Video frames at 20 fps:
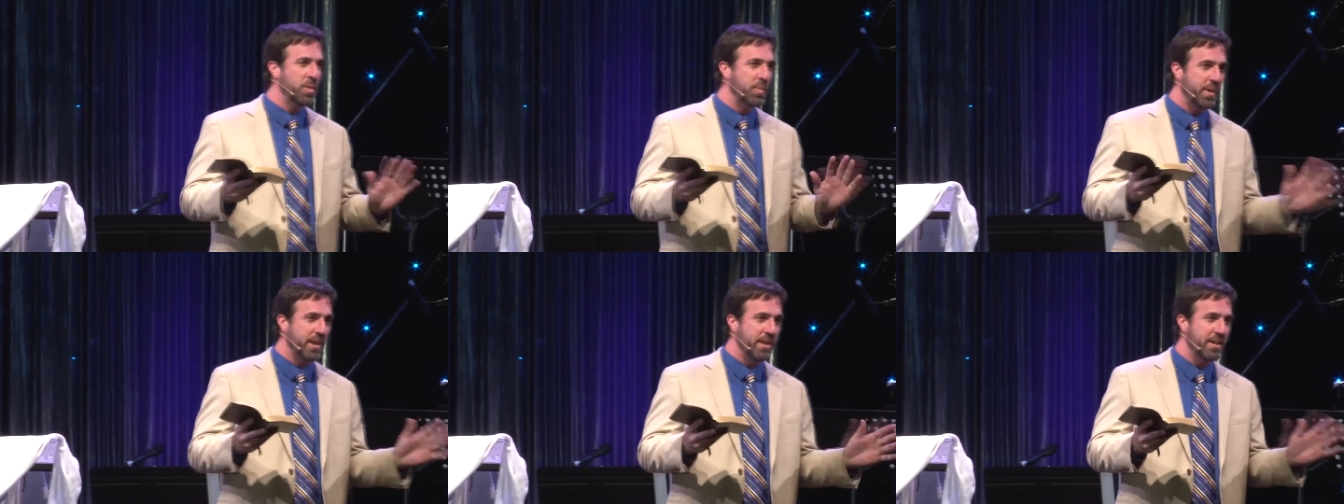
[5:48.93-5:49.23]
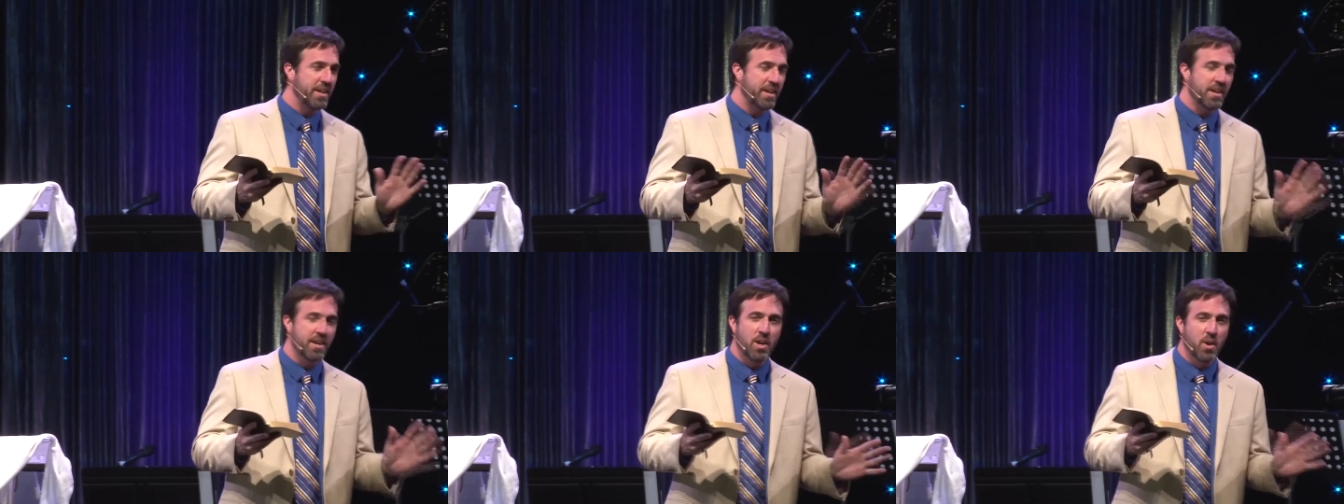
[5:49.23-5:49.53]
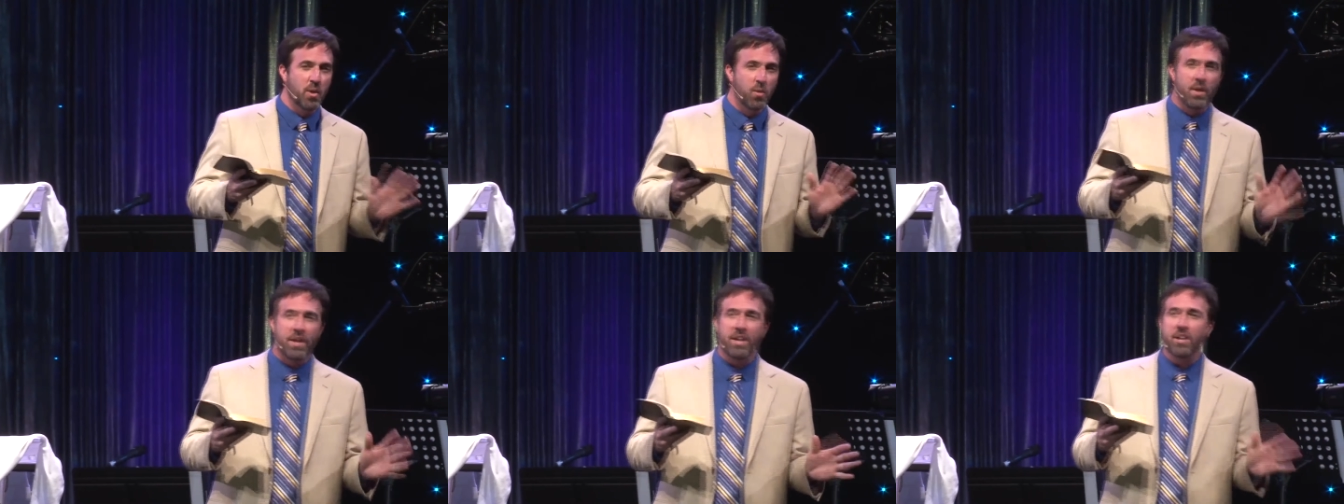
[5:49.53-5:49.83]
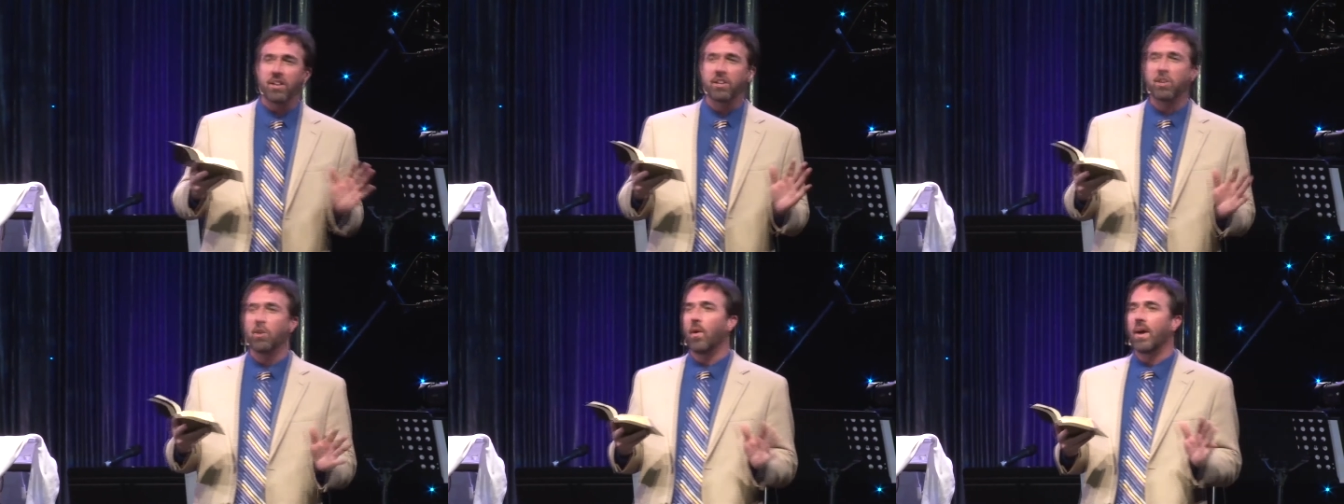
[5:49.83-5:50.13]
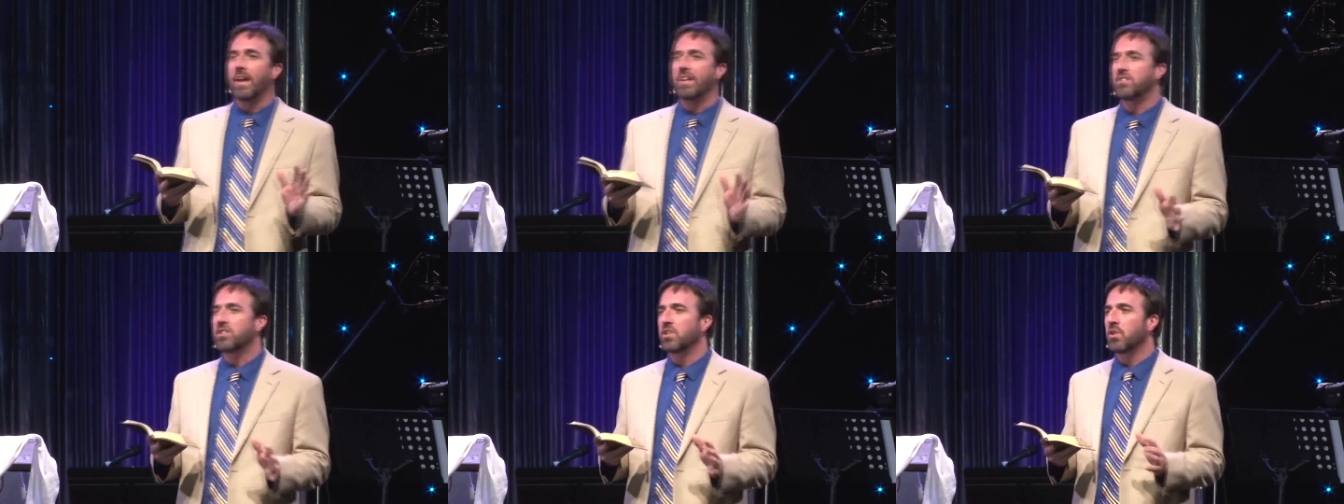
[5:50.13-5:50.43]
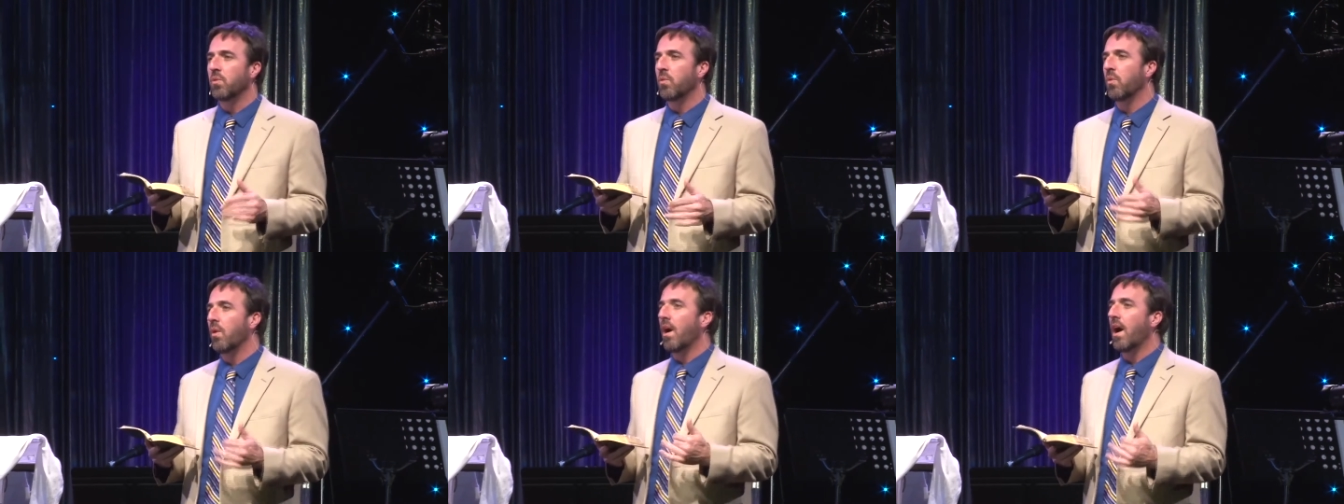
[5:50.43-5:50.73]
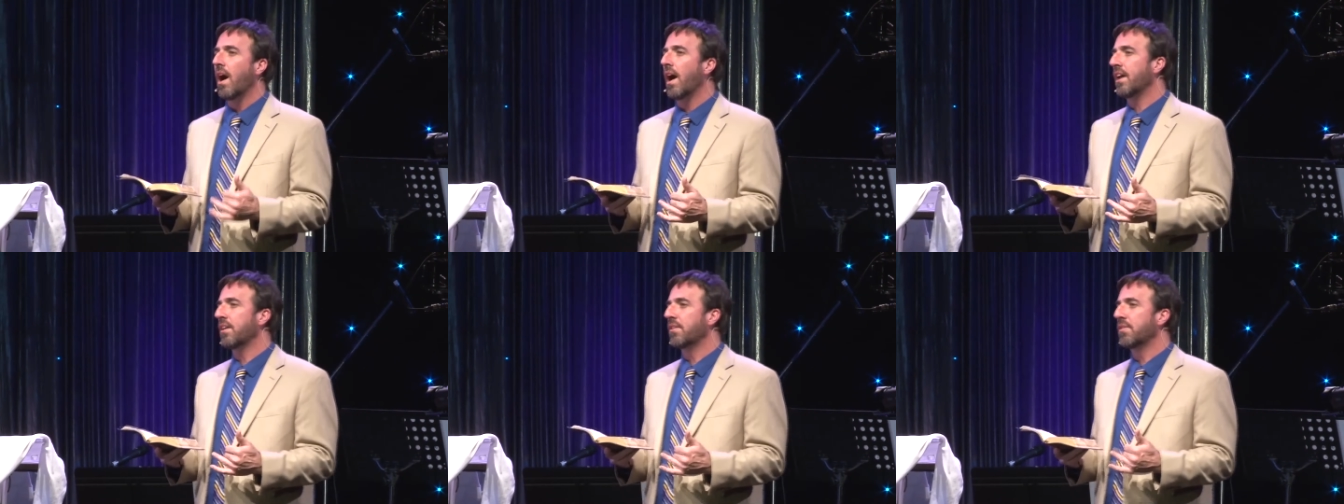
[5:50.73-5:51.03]
but we are going to
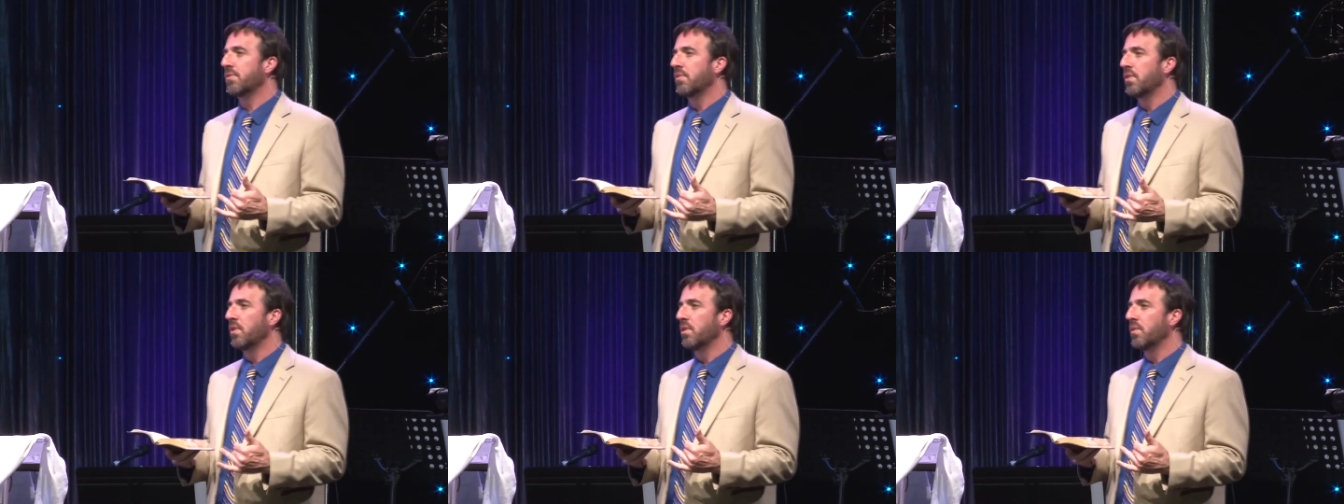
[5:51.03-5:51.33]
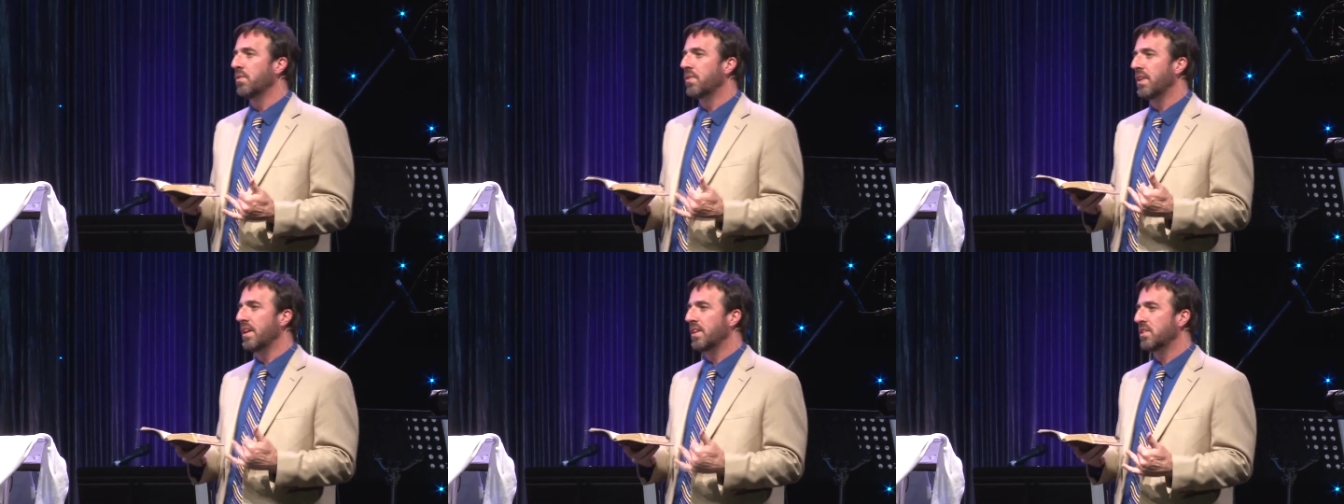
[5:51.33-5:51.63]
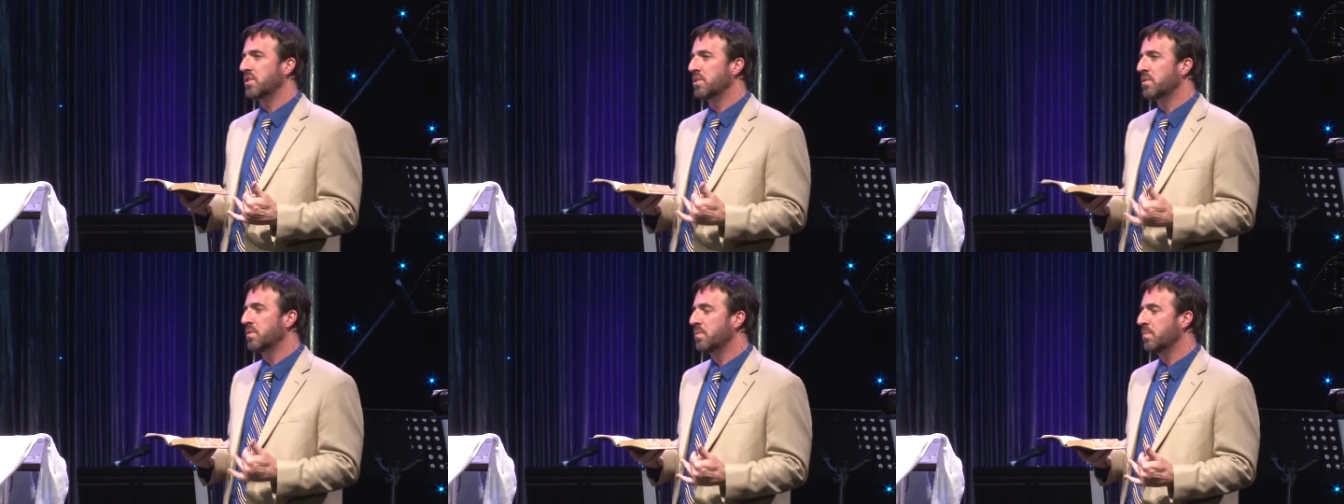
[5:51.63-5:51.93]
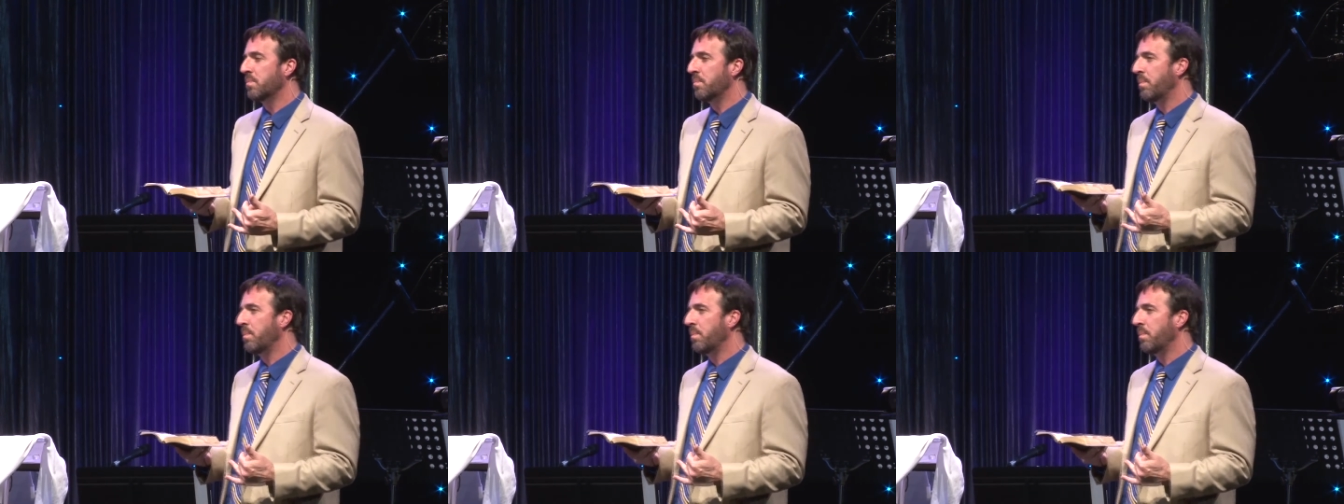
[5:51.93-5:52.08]
walk through this